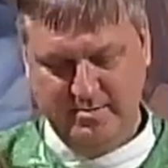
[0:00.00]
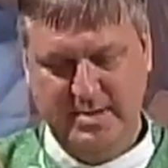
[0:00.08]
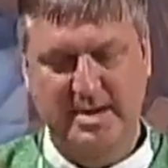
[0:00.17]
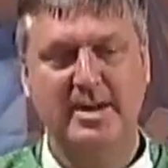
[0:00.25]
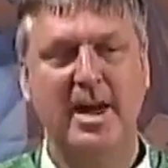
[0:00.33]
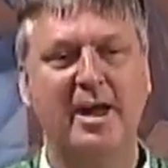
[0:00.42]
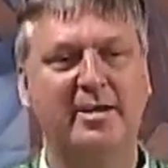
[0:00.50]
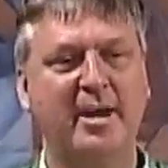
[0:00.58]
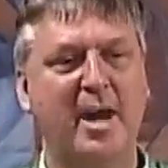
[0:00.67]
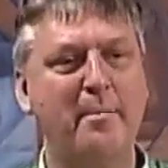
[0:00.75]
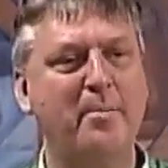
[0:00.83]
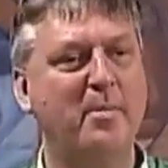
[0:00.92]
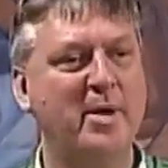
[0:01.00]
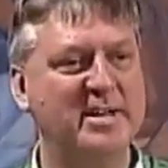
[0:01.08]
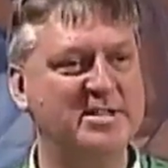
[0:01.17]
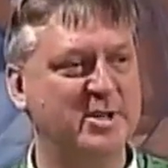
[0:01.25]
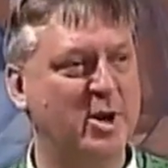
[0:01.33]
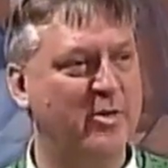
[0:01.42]
not
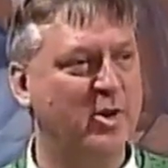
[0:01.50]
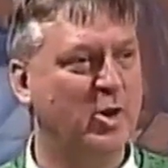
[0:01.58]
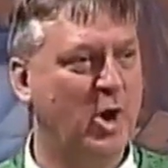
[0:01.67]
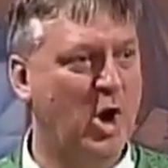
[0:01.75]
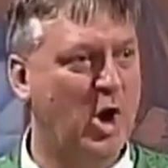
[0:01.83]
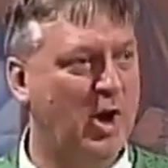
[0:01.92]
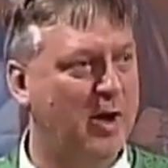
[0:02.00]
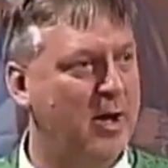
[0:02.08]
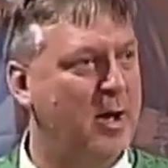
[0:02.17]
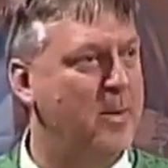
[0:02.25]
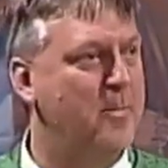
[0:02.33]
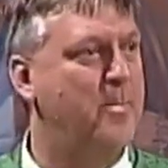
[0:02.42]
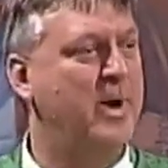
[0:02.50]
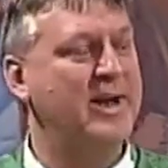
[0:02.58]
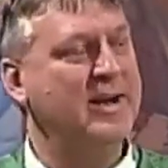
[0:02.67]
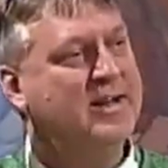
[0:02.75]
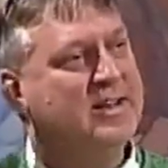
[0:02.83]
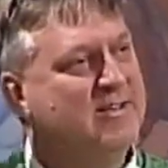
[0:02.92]
compromising on the law,
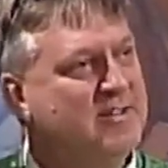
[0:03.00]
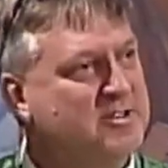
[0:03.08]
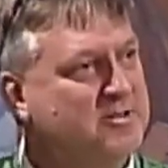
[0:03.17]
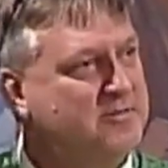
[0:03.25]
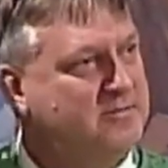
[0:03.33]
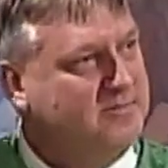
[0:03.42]
but